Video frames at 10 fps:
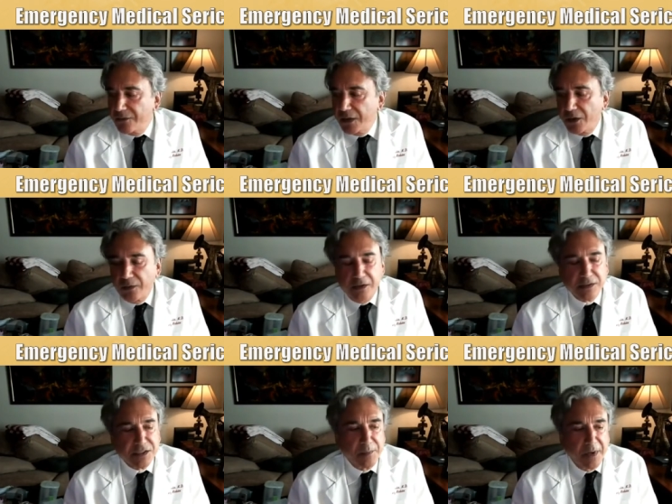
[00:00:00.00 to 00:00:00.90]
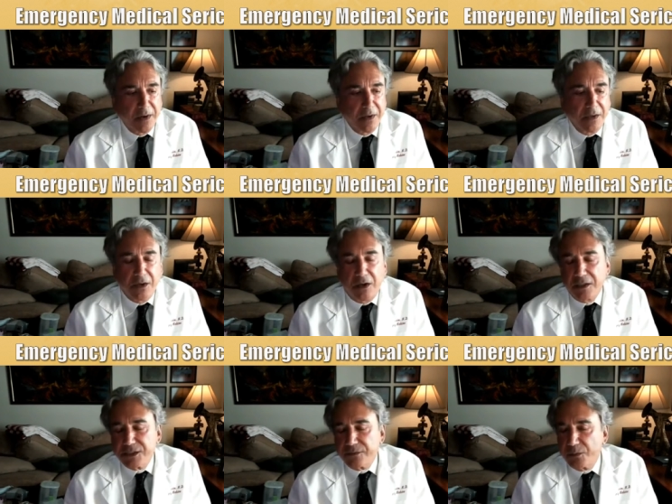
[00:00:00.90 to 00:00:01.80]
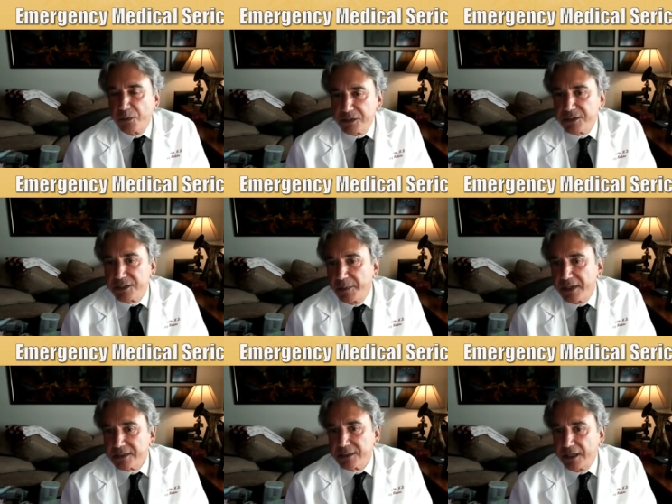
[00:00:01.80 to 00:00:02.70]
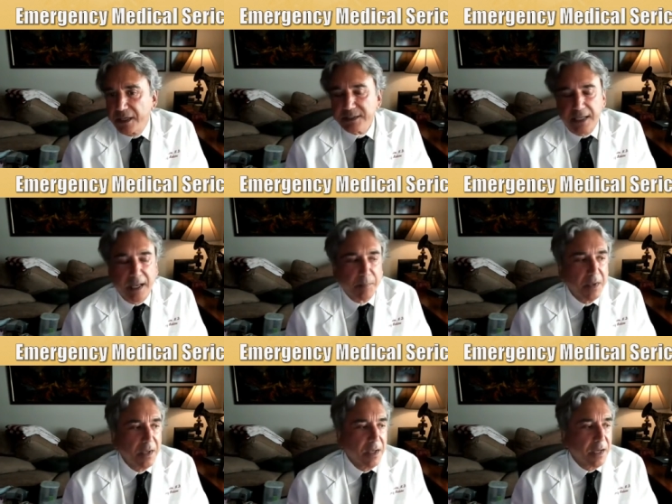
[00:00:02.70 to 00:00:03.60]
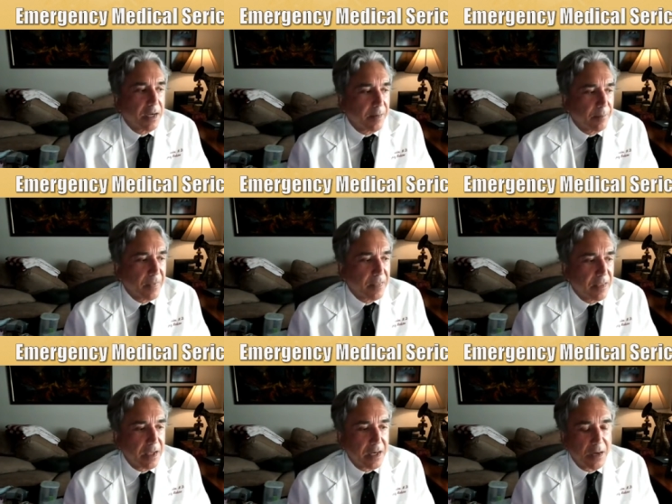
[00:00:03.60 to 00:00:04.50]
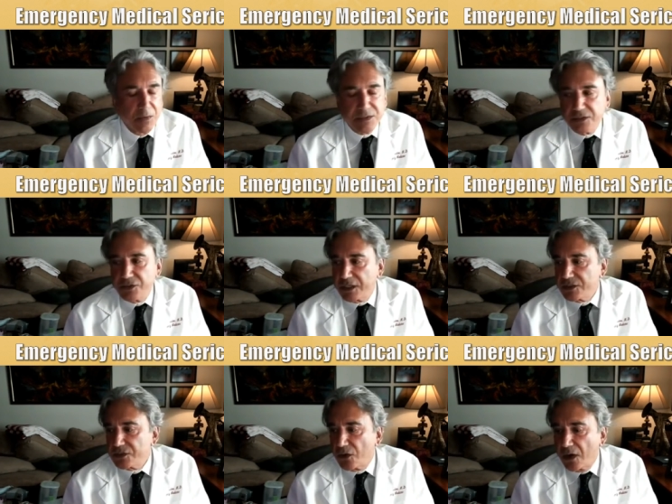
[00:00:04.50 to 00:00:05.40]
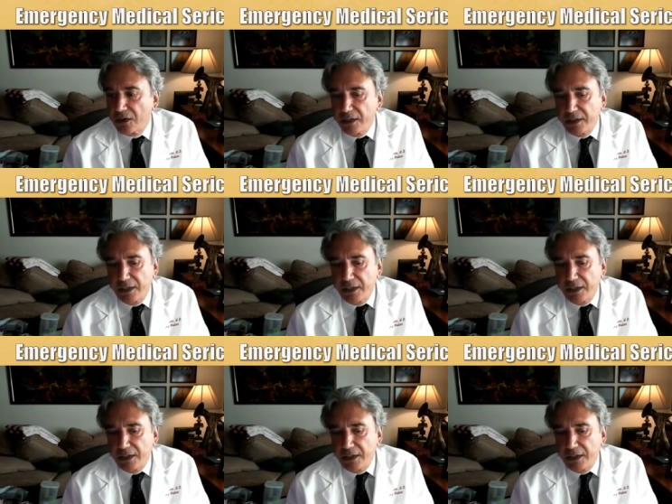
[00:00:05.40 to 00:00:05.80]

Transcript: There's the American College of Emergency Medicine, ASAP, that I would suggest strongly.